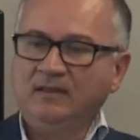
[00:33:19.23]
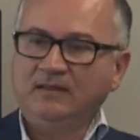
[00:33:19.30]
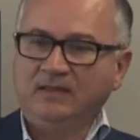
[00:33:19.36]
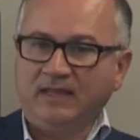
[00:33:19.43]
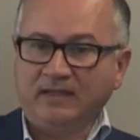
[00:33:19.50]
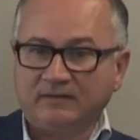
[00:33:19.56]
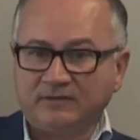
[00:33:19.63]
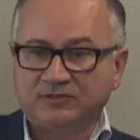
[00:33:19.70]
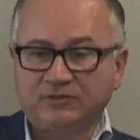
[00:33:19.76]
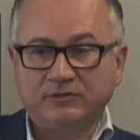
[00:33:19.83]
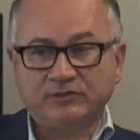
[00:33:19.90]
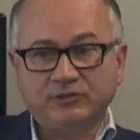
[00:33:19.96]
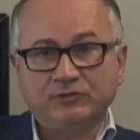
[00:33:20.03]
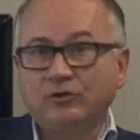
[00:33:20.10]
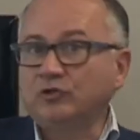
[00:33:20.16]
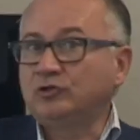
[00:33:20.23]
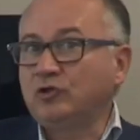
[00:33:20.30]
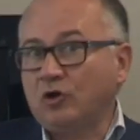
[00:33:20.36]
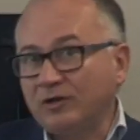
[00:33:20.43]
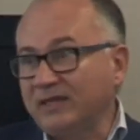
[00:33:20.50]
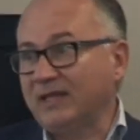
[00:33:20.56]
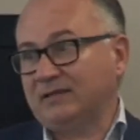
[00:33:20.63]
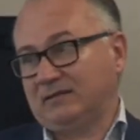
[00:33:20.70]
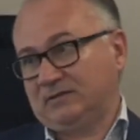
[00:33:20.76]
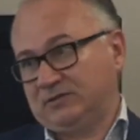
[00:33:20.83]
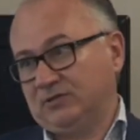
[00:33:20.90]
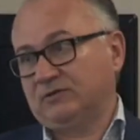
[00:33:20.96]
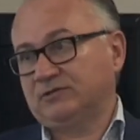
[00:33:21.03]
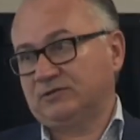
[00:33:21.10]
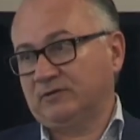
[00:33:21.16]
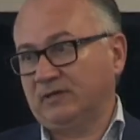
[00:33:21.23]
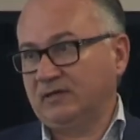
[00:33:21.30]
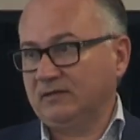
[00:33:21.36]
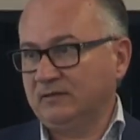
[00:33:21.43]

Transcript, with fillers: Get the surgery or don't get the surgery.